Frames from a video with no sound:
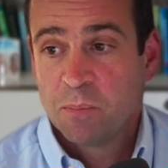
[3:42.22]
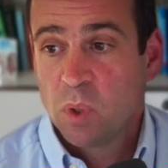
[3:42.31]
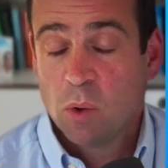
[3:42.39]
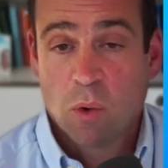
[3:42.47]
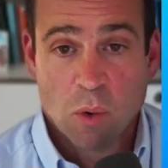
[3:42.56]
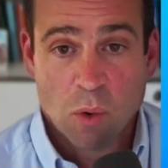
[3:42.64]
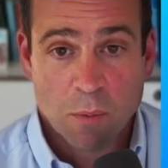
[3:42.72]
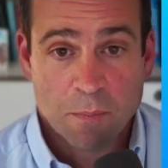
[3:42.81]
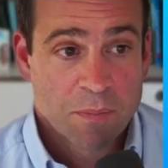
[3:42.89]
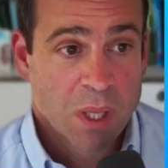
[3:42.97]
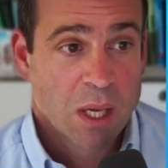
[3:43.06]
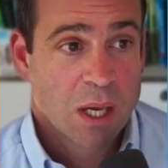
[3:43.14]
who
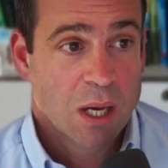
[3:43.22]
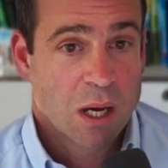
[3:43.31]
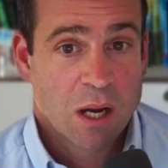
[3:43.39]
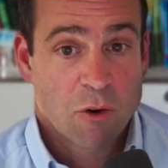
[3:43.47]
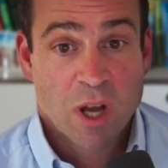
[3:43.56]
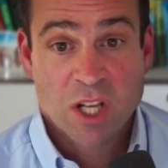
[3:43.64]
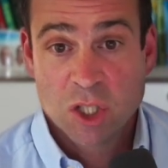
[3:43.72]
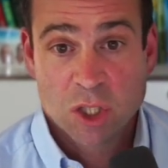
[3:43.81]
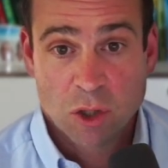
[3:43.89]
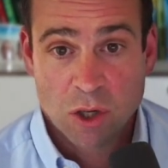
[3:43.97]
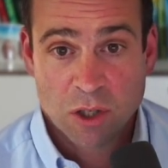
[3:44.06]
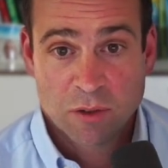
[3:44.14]

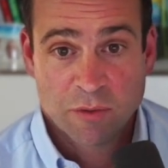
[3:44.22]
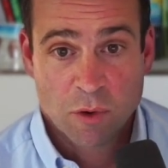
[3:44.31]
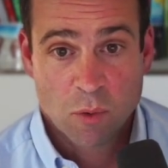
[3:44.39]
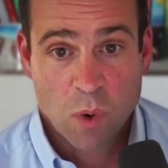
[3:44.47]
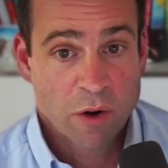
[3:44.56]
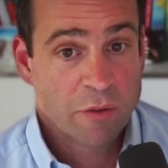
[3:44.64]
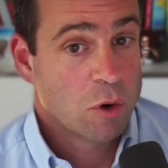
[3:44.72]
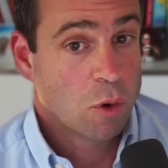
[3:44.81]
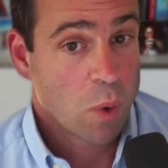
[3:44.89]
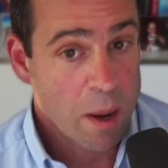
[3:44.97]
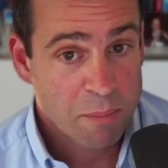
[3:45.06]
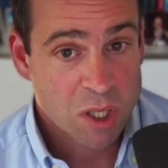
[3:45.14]
registered for one of your
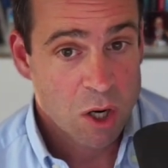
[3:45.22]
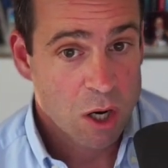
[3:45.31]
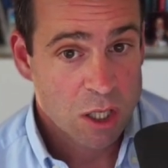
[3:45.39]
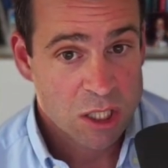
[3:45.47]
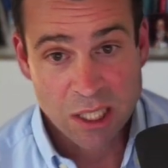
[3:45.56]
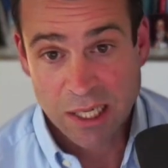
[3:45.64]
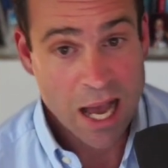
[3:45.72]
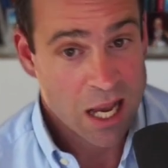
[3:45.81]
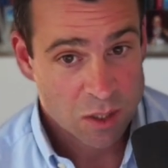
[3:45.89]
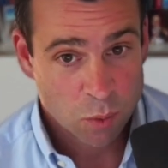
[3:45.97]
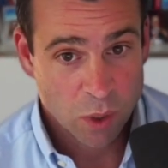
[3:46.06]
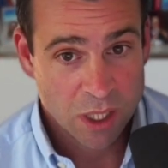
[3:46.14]
webinars
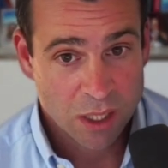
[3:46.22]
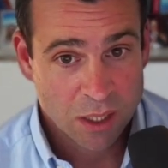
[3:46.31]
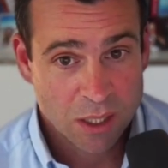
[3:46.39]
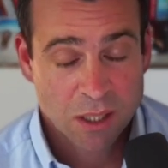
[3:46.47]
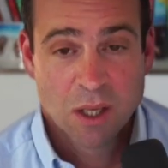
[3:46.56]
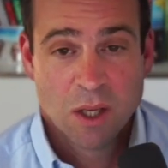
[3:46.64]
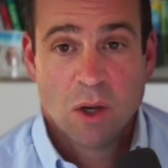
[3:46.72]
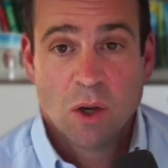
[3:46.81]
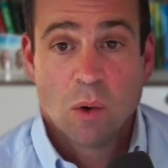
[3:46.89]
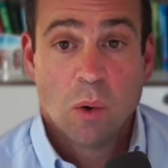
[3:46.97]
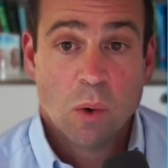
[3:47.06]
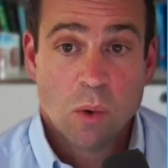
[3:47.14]
last week,
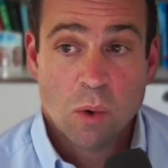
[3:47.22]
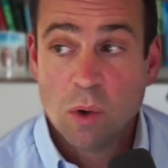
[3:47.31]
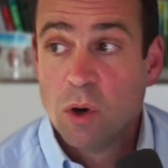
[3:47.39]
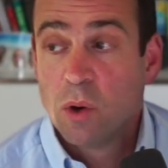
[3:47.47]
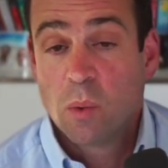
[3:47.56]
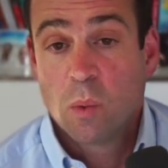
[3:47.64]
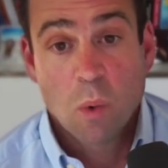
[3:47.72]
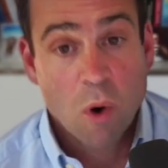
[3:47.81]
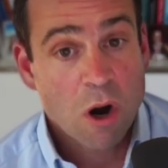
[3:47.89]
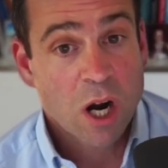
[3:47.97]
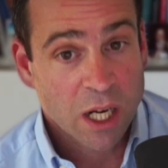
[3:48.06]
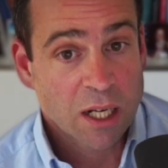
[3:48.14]
who
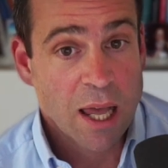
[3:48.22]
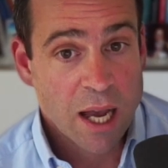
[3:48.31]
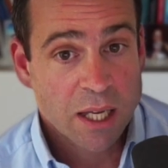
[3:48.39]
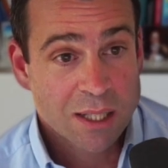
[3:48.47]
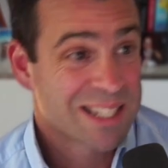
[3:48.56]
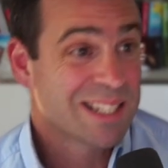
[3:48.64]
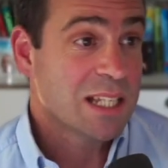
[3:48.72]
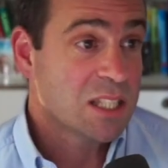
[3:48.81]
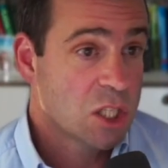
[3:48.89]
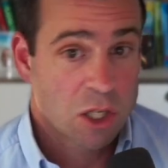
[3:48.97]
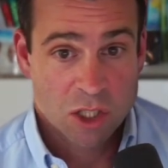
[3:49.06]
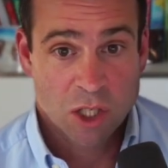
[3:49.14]
were a client
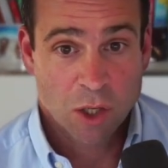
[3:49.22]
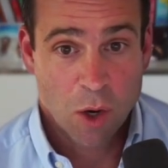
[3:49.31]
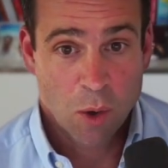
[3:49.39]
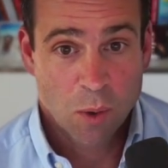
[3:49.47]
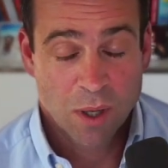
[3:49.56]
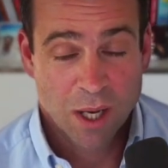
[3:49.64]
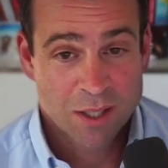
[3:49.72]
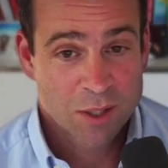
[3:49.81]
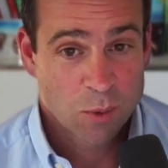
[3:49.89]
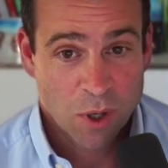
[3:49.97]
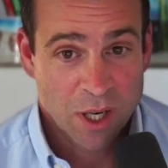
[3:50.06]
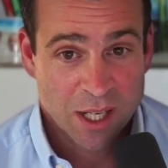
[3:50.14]
6 years ago, and
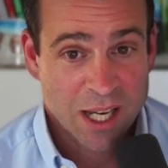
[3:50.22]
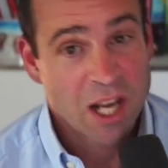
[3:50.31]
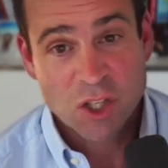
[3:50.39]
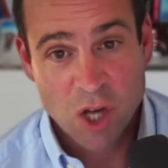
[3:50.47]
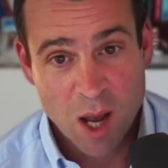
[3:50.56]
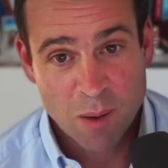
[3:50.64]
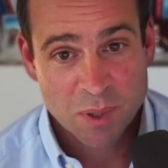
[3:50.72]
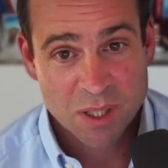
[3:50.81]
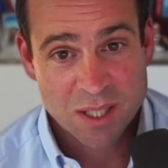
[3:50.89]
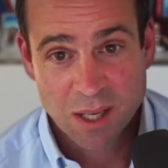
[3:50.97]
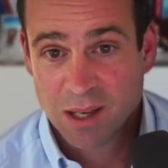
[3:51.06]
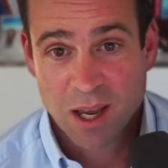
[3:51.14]
you want to catch up and
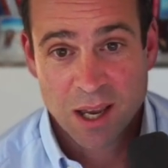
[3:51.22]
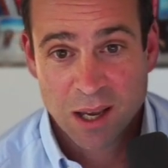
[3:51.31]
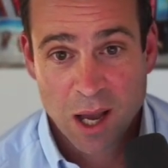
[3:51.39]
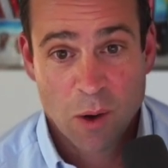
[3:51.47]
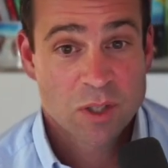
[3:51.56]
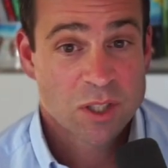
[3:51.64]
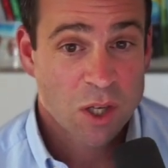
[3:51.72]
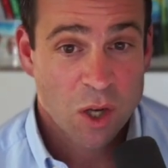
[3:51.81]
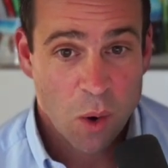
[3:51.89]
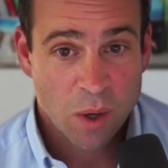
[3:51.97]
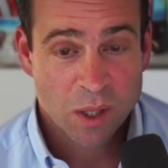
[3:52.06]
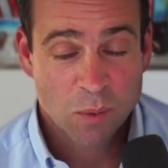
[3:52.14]
say, hey, how is it
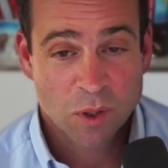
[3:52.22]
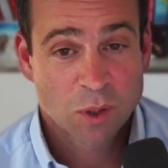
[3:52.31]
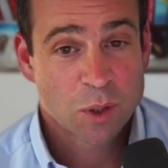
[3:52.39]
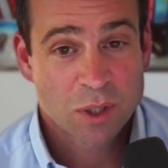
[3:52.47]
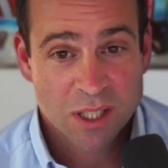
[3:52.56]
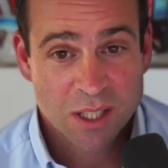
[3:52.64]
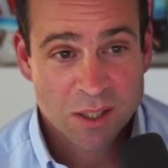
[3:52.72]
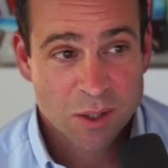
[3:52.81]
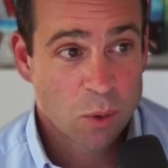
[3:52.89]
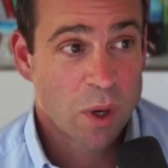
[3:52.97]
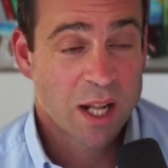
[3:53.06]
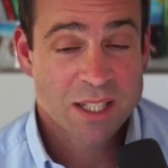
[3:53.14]
going? What do you need?
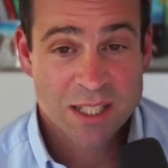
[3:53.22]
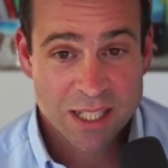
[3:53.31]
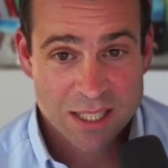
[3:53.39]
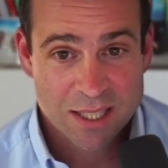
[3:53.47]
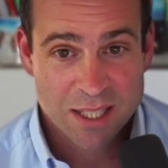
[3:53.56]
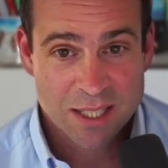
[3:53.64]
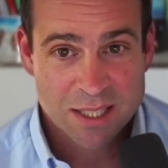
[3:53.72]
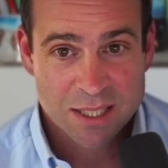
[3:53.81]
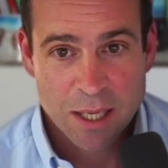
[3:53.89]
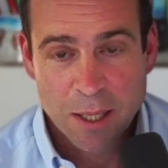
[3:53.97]
Who else needs this?